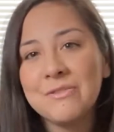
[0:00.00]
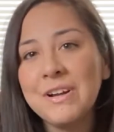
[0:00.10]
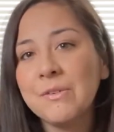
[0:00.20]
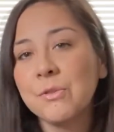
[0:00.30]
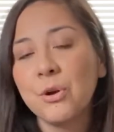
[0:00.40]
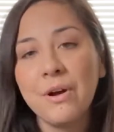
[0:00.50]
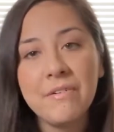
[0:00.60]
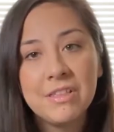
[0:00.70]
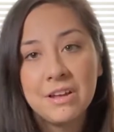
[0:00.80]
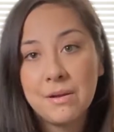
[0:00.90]
If I can throw
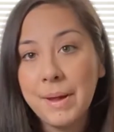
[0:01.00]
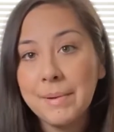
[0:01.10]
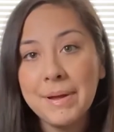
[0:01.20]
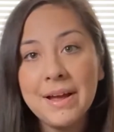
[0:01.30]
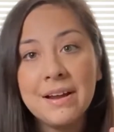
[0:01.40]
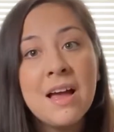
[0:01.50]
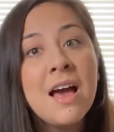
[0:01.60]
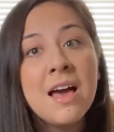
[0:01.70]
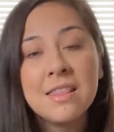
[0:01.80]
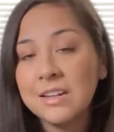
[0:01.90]
everything in a backpack,
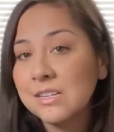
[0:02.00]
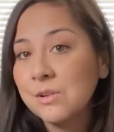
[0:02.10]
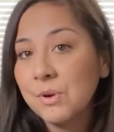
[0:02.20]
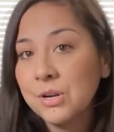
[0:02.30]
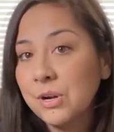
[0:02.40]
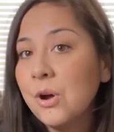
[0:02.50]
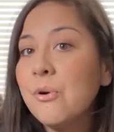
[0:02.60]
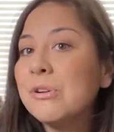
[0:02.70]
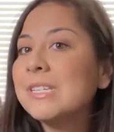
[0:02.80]
that's the way to go.